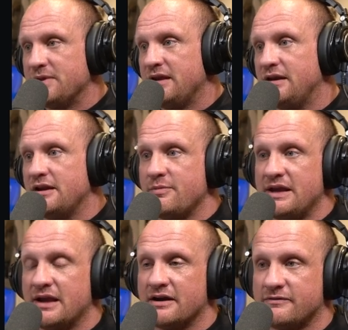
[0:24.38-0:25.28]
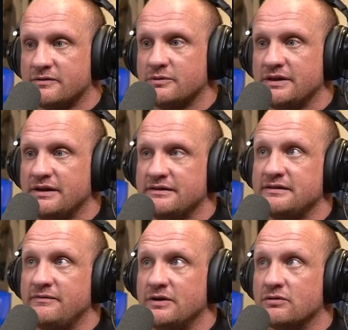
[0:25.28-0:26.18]
You need to be careful with this
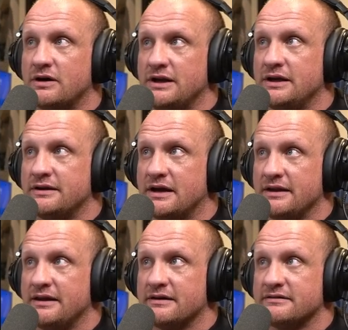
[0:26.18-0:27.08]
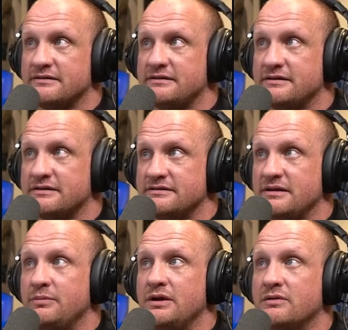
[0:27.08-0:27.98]
if you're running a 9000 series
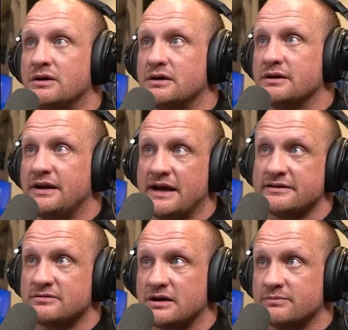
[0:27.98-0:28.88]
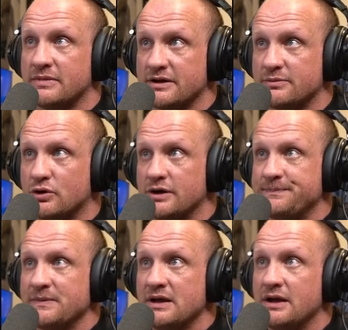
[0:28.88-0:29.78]
CPU on an ASRock
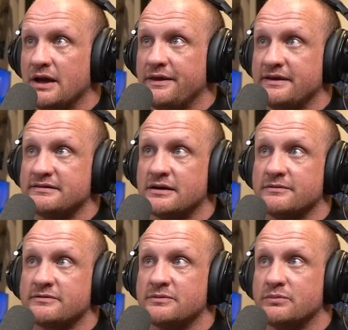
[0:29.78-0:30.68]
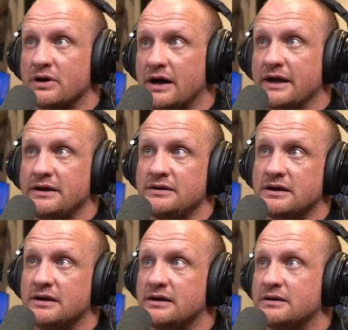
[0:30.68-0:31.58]
motherboard. And this comes from
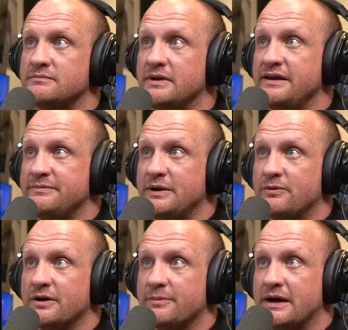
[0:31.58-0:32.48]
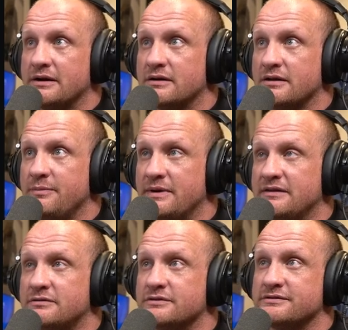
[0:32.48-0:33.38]
Brian. Um, he's been one of my early
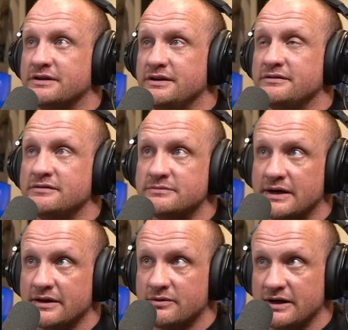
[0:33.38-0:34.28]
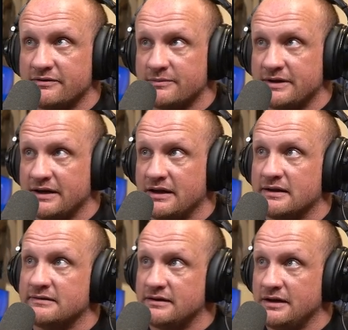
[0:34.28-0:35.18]
mentors on YouTube, by the way, from Tech
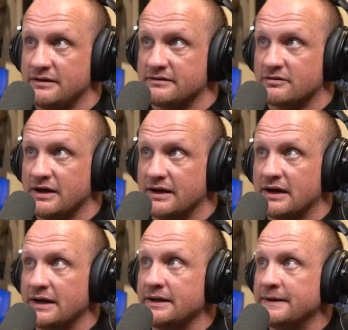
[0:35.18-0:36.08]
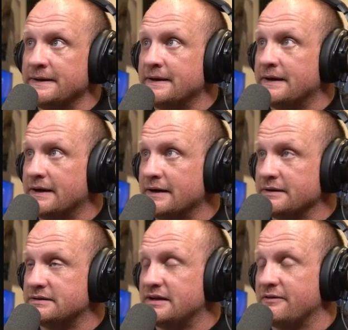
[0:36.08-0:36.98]
Yes City. He's a great guy.
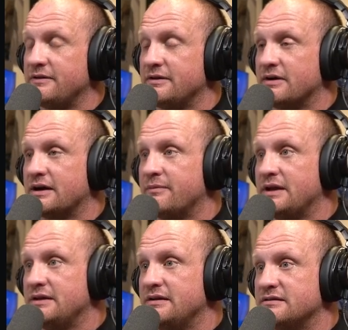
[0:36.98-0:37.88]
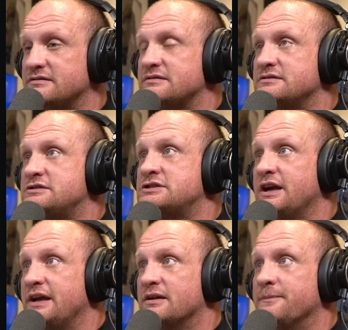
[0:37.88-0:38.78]
I definitely recommend his uh,
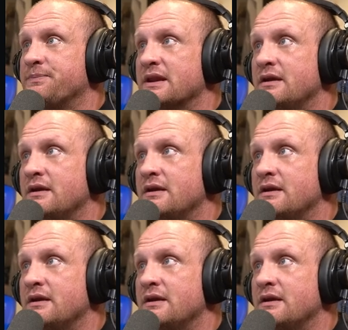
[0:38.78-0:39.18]
channel.